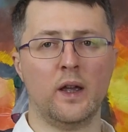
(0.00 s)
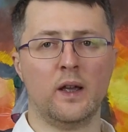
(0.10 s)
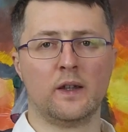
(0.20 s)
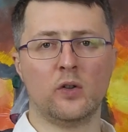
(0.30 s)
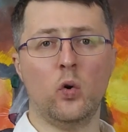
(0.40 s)

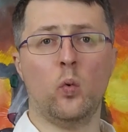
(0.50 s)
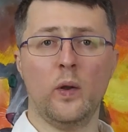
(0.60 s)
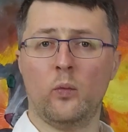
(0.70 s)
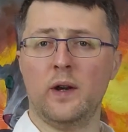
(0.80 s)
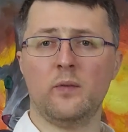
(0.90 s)
So
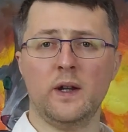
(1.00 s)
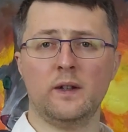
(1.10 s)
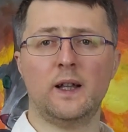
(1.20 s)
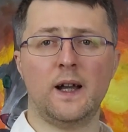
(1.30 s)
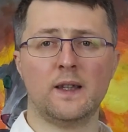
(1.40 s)
when we
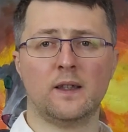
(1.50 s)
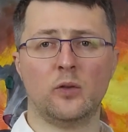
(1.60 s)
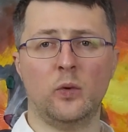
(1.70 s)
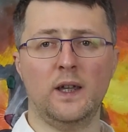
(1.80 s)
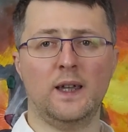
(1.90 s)
realized that
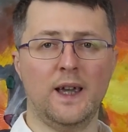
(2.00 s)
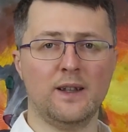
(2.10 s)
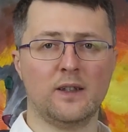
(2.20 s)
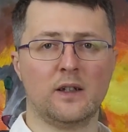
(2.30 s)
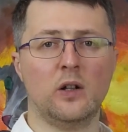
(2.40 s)
we
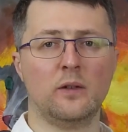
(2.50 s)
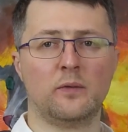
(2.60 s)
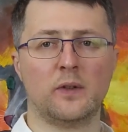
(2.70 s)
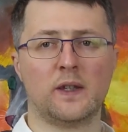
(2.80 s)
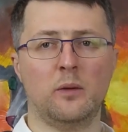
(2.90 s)
can't
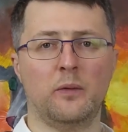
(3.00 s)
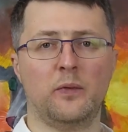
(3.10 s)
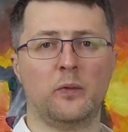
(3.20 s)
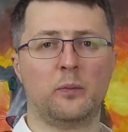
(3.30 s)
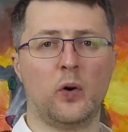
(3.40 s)
solve some of
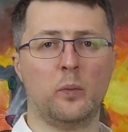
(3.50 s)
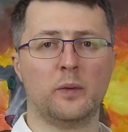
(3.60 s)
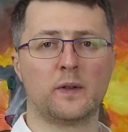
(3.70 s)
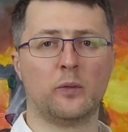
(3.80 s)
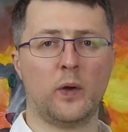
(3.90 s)
the
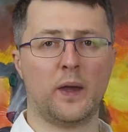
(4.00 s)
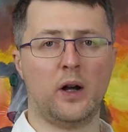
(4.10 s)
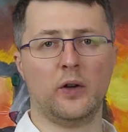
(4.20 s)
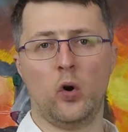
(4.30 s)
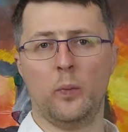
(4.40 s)
problems
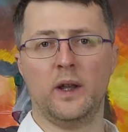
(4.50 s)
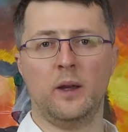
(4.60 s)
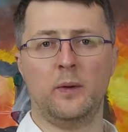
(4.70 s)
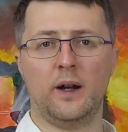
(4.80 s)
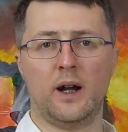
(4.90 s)
without
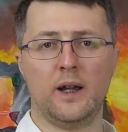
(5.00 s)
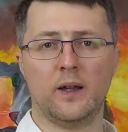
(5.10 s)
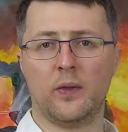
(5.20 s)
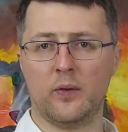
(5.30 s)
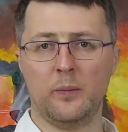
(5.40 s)

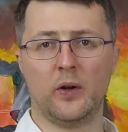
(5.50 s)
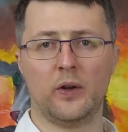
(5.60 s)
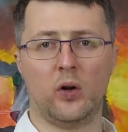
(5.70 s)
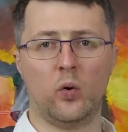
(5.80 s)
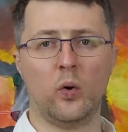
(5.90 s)
OpenAPI
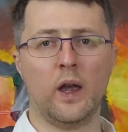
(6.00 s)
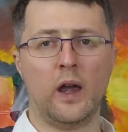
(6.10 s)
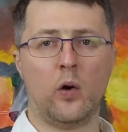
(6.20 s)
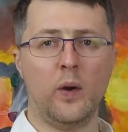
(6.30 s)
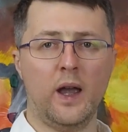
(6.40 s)
3.0,
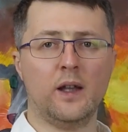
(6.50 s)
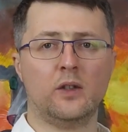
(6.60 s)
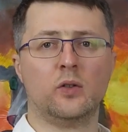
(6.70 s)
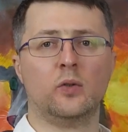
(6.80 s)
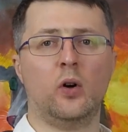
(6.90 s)
we had
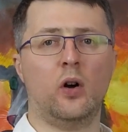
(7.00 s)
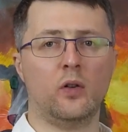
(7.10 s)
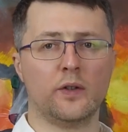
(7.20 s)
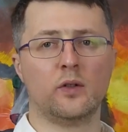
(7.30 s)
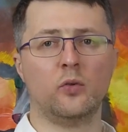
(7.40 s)
to
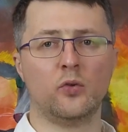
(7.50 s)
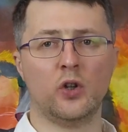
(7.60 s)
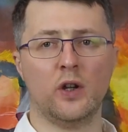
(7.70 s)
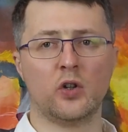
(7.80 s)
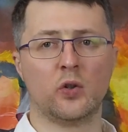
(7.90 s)
also
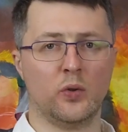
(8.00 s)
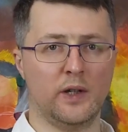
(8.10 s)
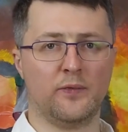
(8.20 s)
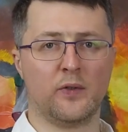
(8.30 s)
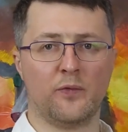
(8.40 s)
change to a
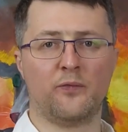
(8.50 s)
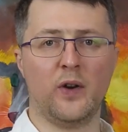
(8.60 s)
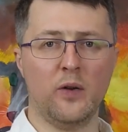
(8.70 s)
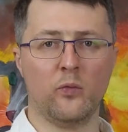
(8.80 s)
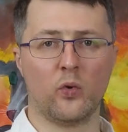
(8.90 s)
different
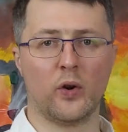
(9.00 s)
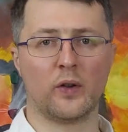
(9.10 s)
framework